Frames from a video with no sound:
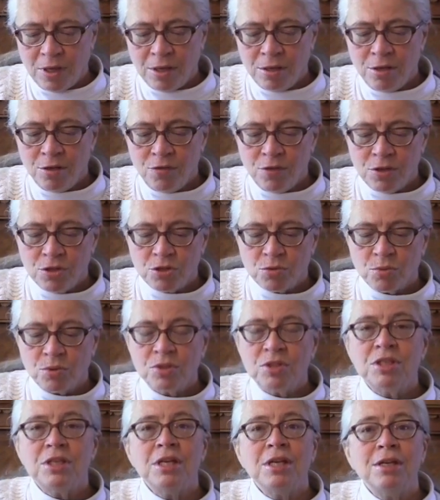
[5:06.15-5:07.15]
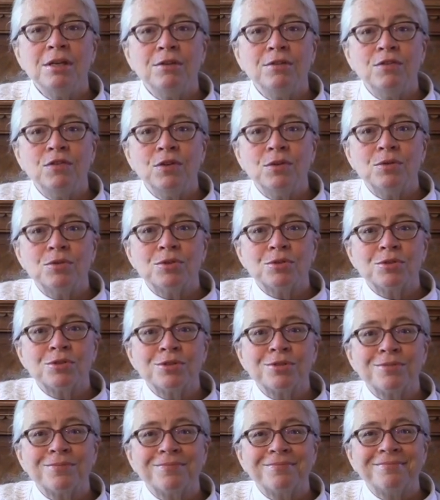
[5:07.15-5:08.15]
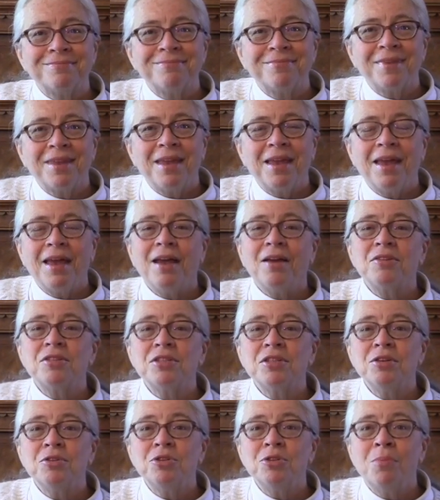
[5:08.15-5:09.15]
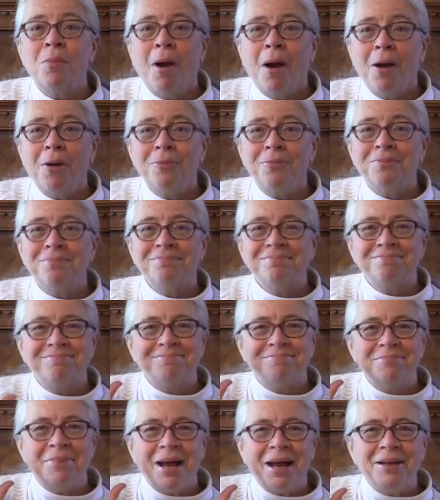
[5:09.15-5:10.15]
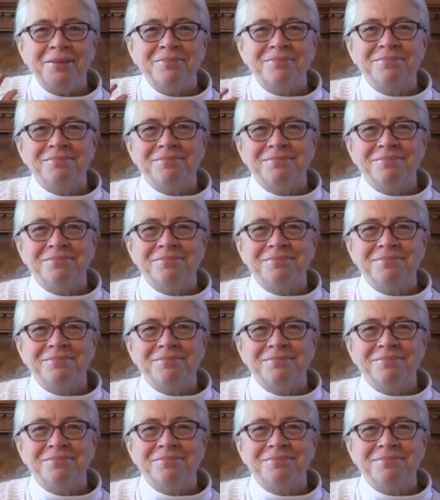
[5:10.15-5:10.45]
individual tea infusers. I'll see you tomorrow. Bye.